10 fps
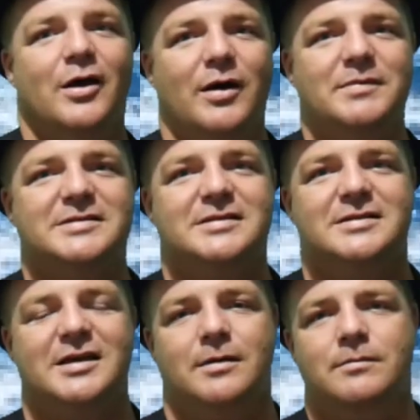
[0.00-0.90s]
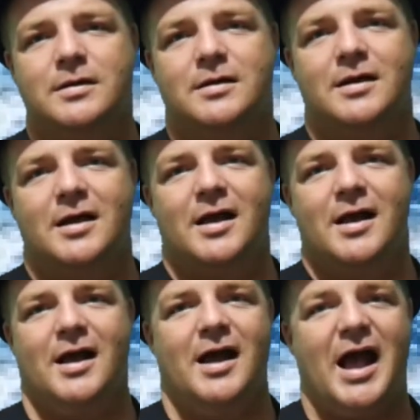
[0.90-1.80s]
Now I'm Mr. Steam,
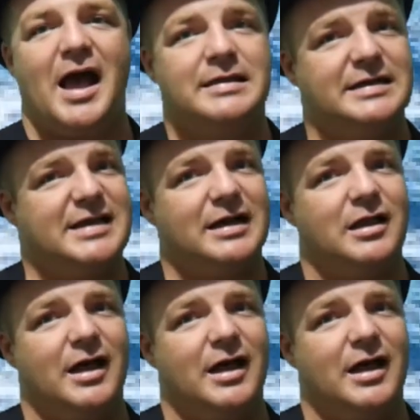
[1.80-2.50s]
and that's how